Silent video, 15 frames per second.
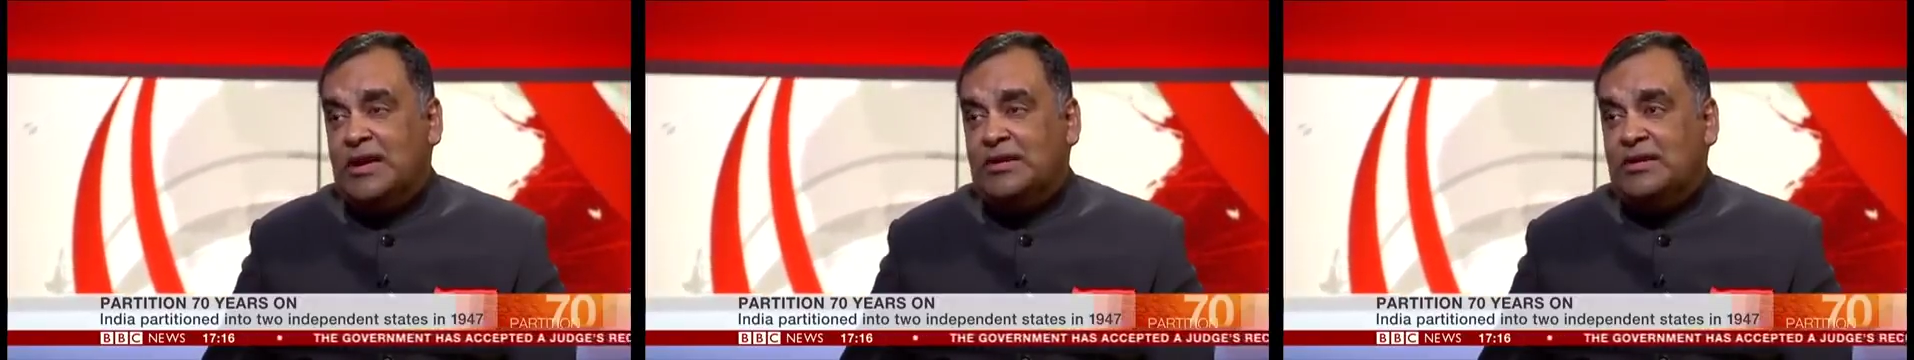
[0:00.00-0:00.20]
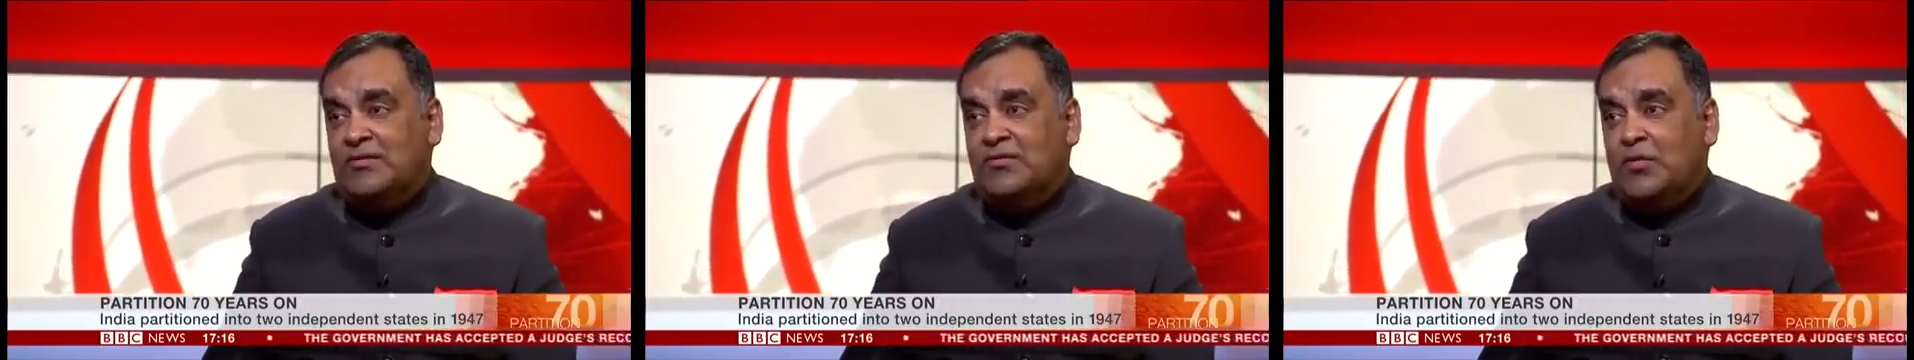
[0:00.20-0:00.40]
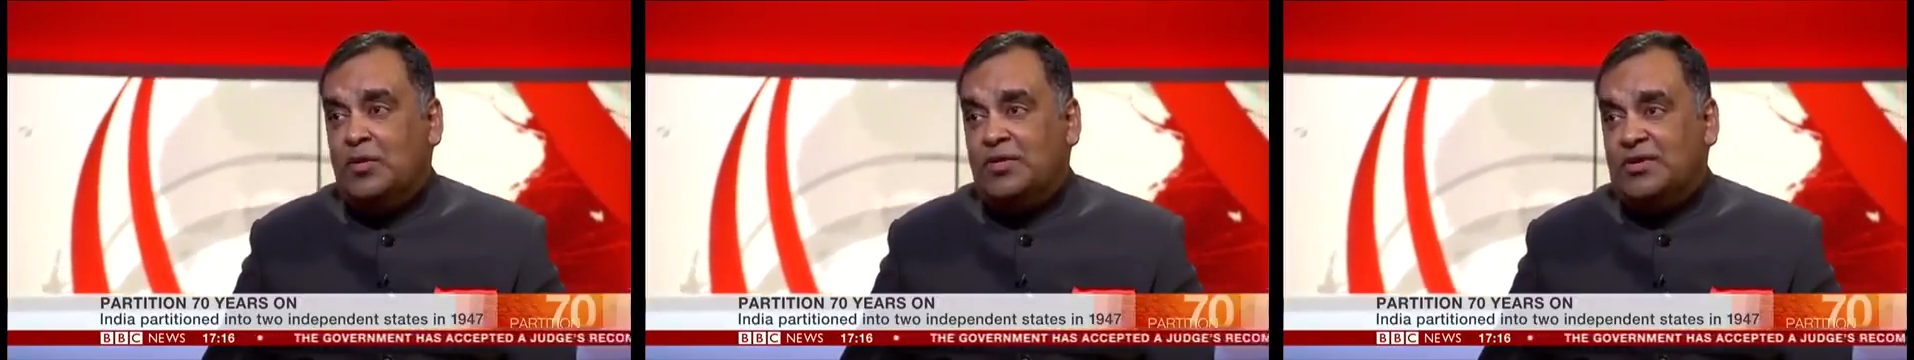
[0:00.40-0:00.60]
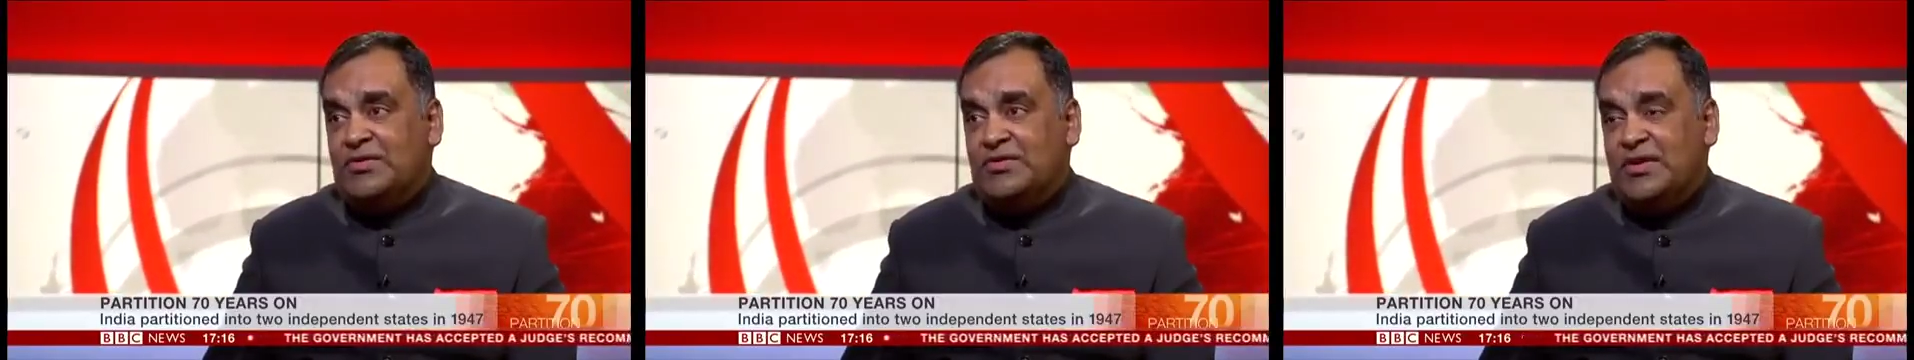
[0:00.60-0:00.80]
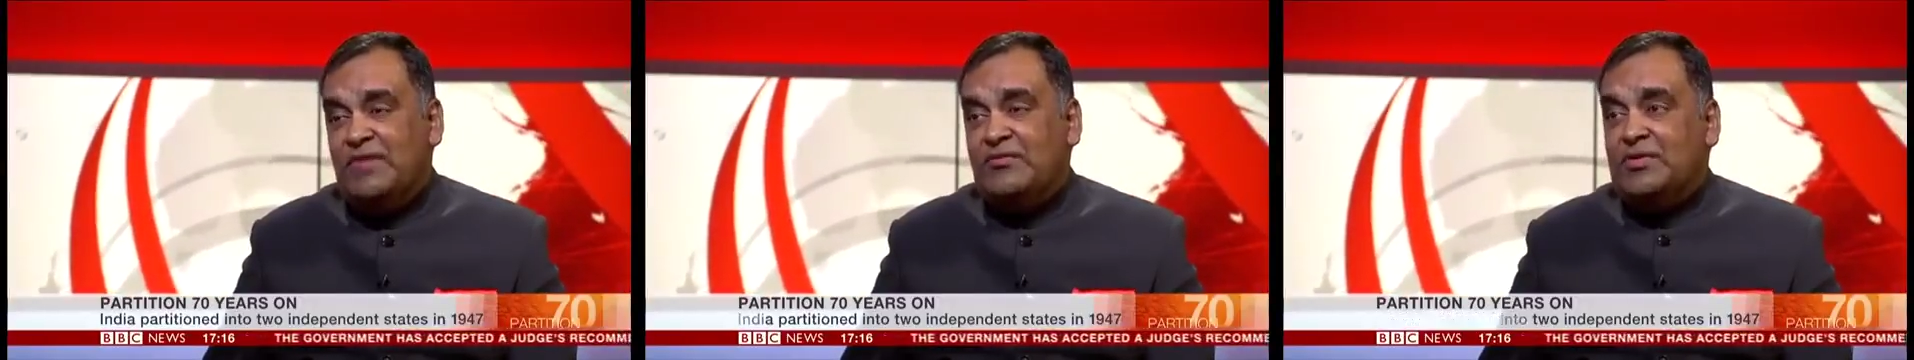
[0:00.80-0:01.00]

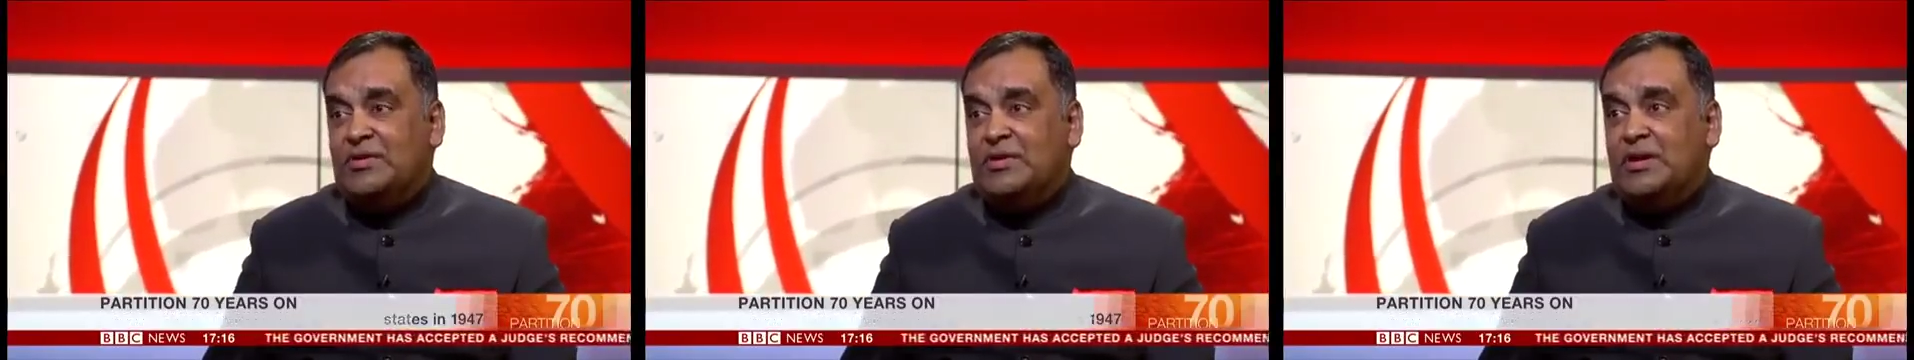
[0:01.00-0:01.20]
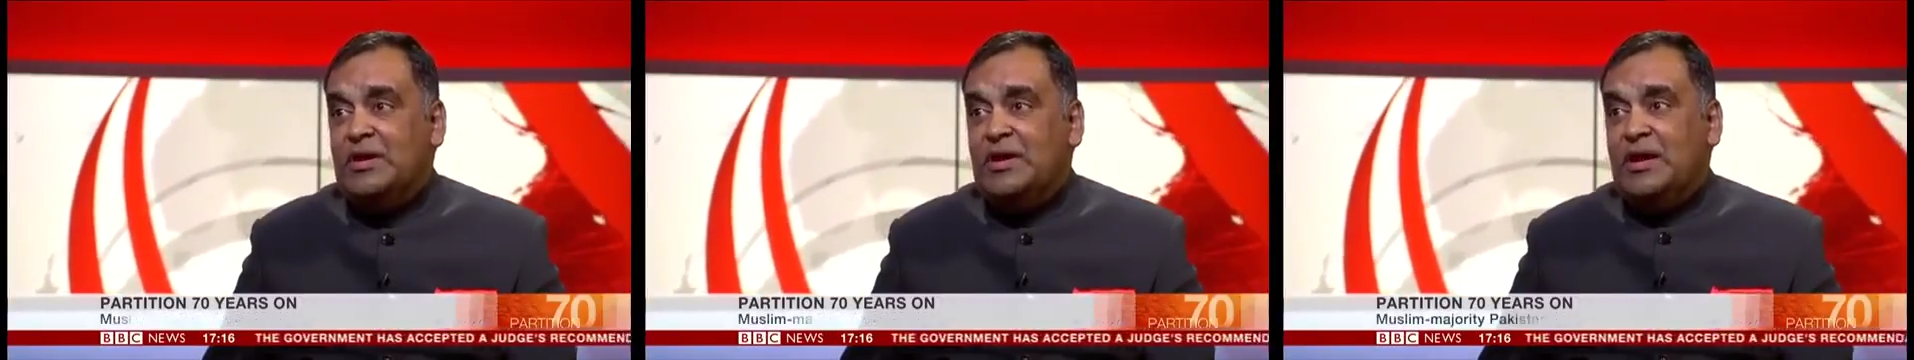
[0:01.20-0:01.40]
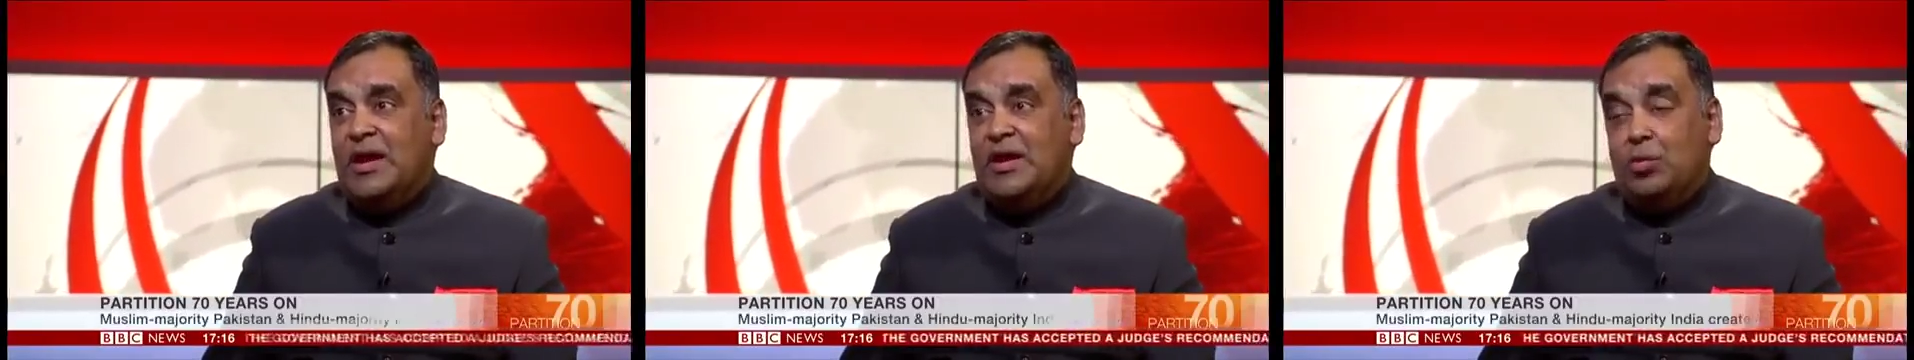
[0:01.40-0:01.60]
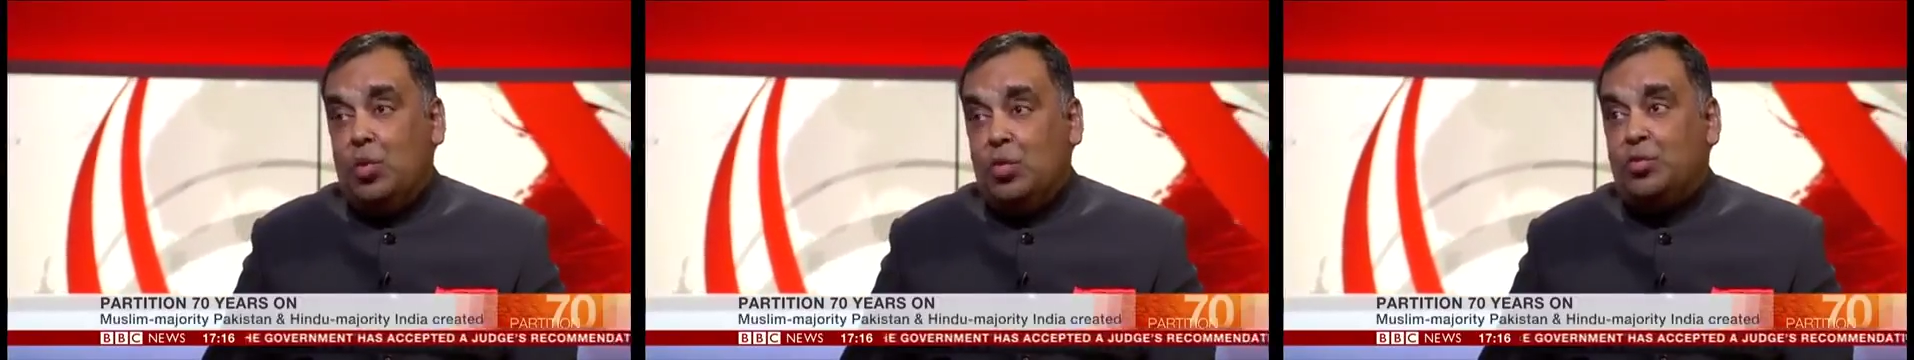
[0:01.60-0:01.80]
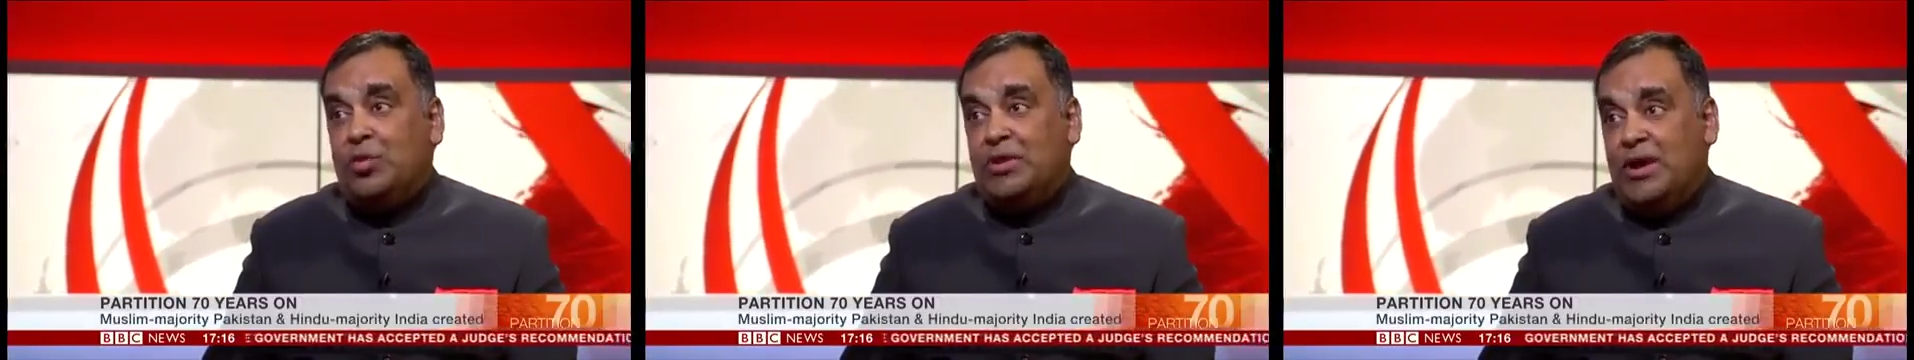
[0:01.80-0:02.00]
1947 and
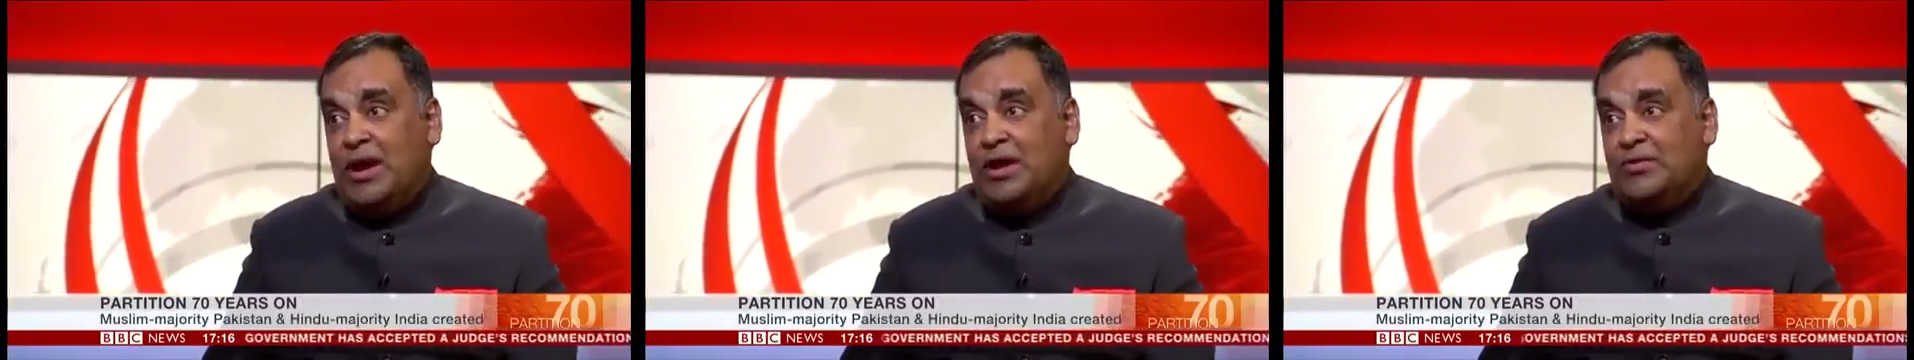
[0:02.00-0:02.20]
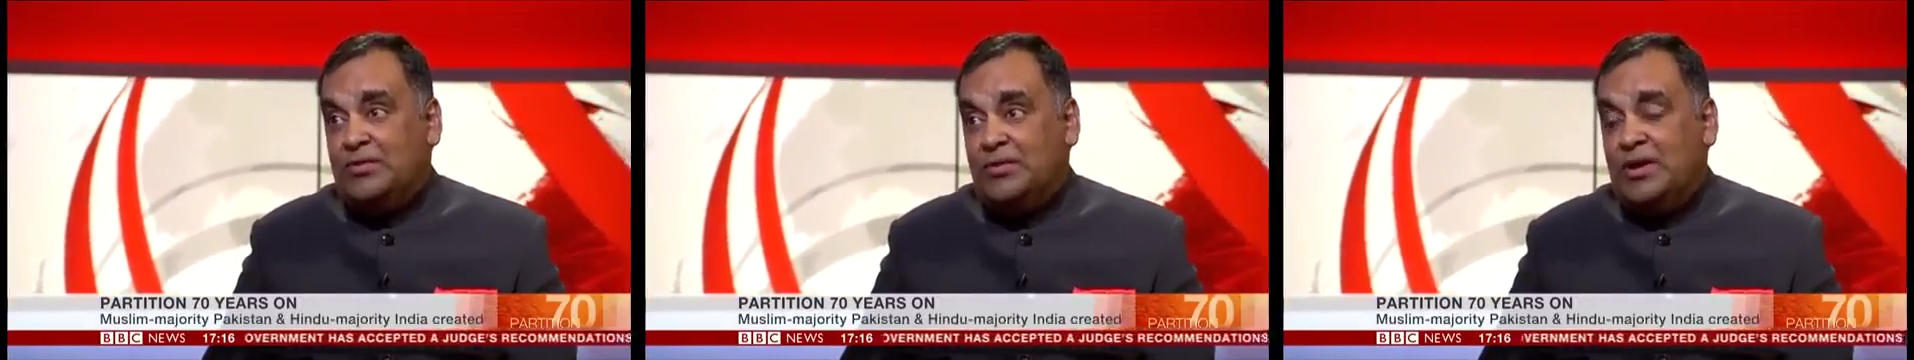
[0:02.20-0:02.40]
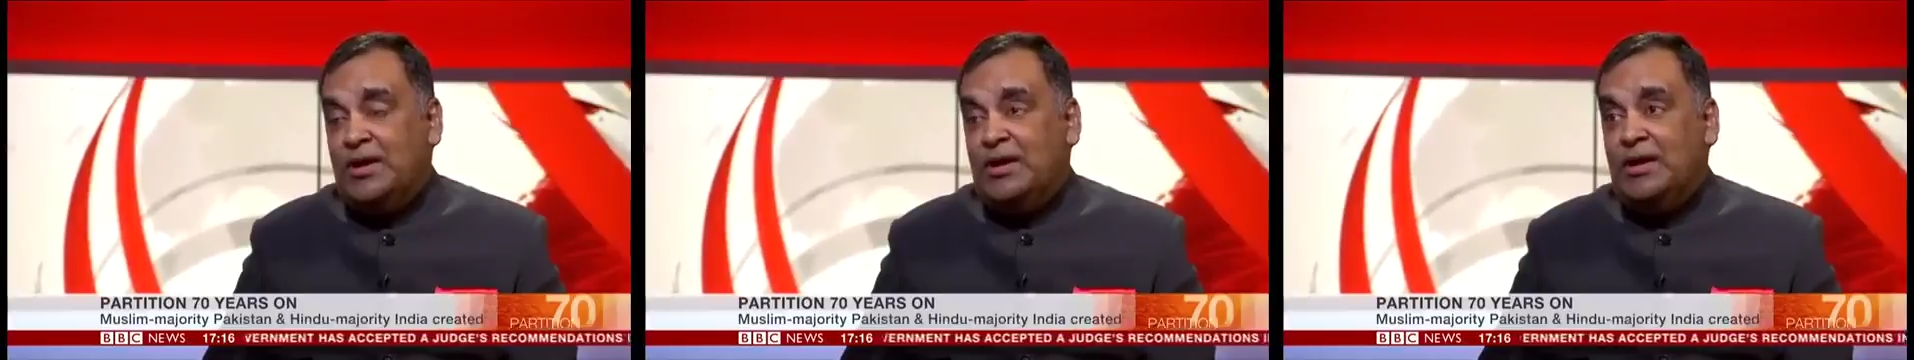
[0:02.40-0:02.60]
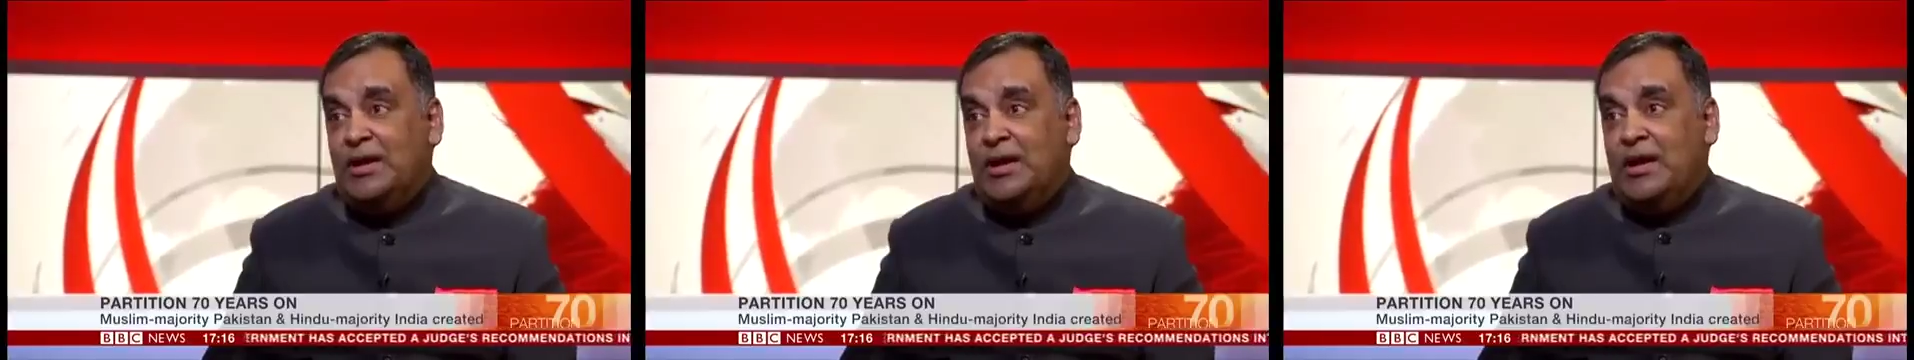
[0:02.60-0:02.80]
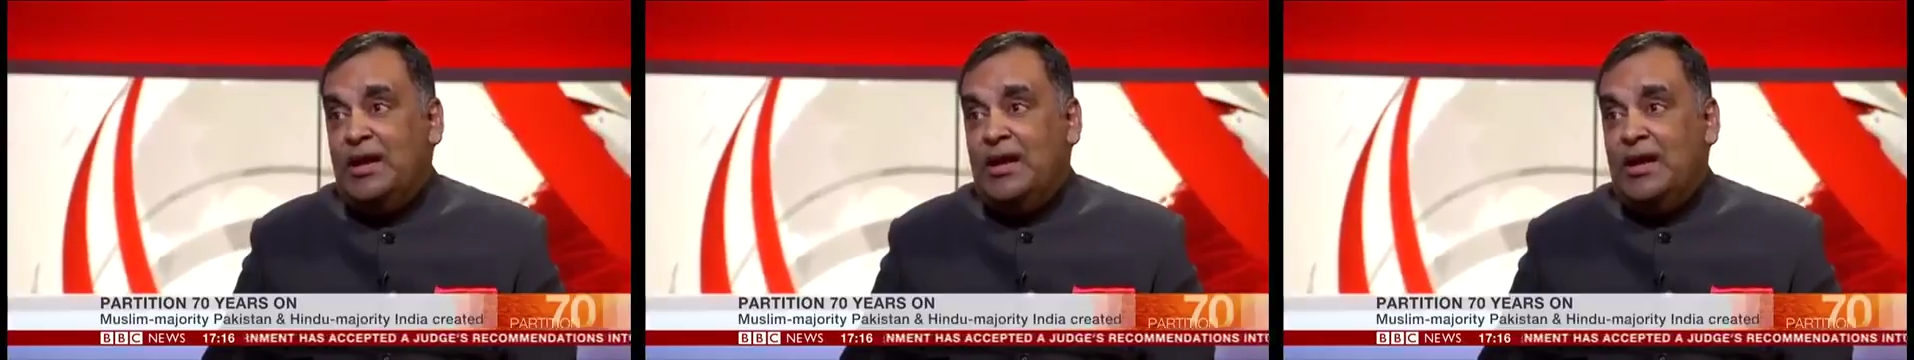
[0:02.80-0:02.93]
what we are today,